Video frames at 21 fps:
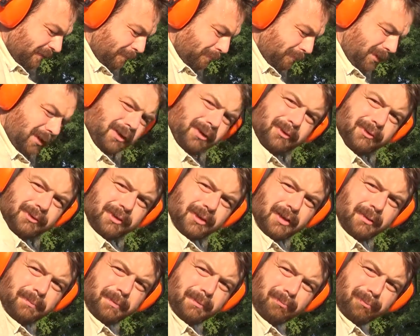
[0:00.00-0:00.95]
it blows
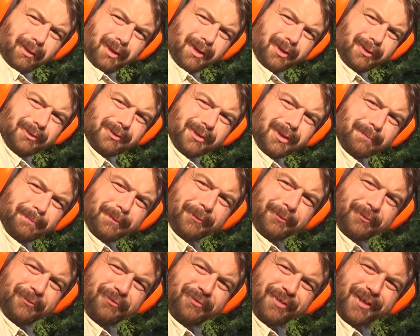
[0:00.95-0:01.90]
up
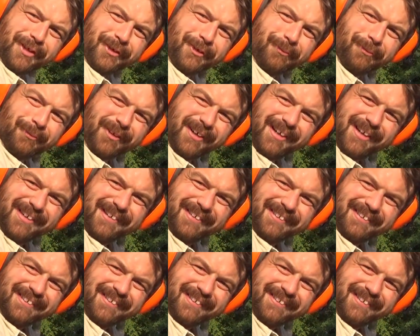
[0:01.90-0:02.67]
on film, right?